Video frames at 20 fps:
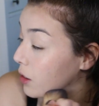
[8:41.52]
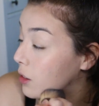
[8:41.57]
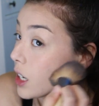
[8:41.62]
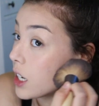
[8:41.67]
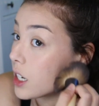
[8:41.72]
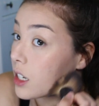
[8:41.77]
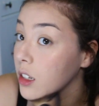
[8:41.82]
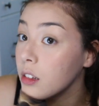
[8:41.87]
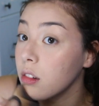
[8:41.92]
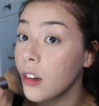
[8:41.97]

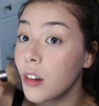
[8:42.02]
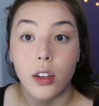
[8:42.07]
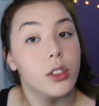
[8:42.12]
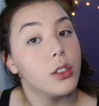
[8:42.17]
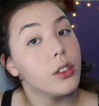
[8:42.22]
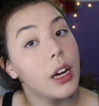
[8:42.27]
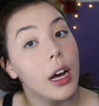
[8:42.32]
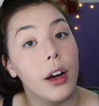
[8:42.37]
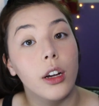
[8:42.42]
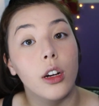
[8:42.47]
does.
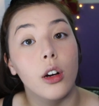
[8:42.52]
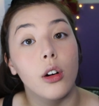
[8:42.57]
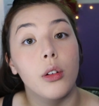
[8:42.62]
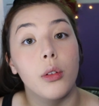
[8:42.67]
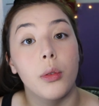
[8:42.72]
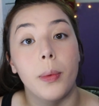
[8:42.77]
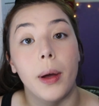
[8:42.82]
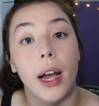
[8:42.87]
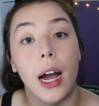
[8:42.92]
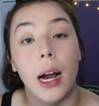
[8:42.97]
So now I go in
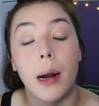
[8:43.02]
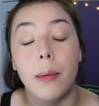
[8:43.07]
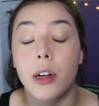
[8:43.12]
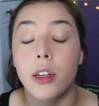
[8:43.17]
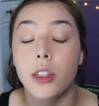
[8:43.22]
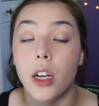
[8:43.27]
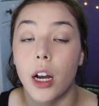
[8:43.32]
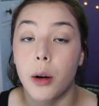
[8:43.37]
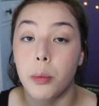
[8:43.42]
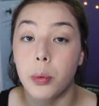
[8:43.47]
with my
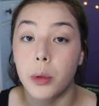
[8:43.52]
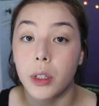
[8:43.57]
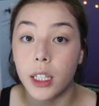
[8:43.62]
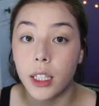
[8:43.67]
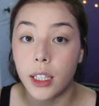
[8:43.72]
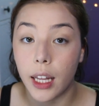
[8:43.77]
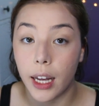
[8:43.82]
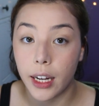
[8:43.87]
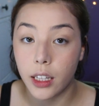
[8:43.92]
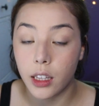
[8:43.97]
eyebrows. I really
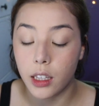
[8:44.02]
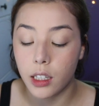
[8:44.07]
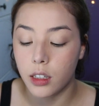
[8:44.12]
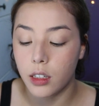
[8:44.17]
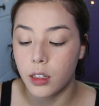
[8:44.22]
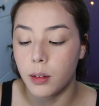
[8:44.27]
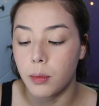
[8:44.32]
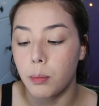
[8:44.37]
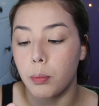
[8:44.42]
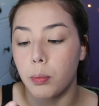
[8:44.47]
like
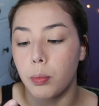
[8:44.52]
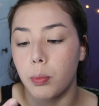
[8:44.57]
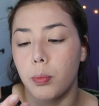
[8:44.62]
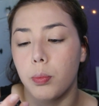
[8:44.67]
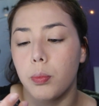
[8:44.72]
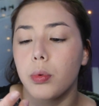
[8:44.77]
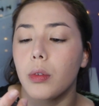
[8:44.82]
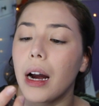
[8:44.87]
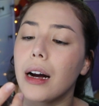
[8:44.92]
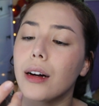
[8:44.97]
the
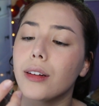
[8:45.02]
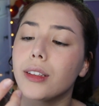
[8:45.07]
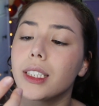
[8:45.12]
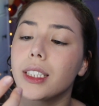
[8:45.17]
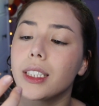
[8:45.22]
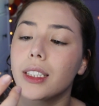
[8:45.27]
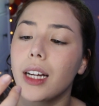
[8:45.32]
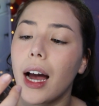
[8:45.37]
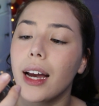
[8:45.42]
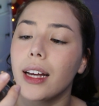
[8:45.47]
Brow
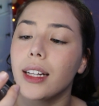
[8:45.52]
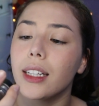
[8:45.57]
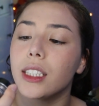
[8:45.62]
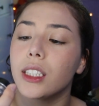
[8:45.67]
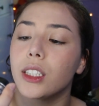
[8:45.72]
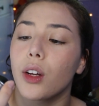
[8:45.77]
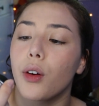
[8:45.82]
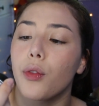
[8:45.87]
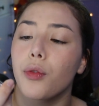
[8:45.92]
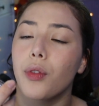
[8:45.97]

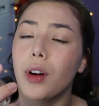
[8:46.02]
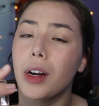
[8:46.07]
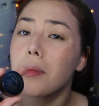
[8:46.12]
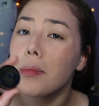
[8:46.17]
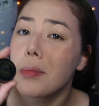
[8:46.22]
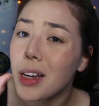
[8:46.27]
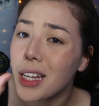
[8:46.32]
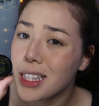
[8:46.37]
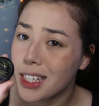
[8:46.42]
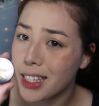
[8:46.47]
Stylist
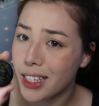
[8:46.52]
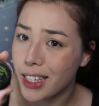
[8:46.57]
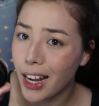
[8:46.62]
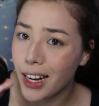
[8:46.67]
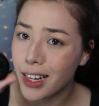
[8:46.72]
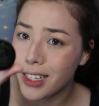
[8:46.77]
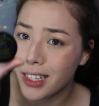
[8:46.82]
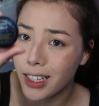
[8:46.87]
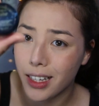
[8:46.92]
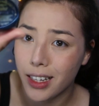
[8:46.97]
Frame and
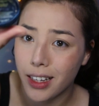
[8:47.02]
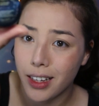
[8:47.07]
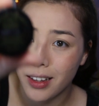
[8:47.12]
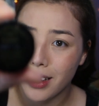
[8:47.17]
Set.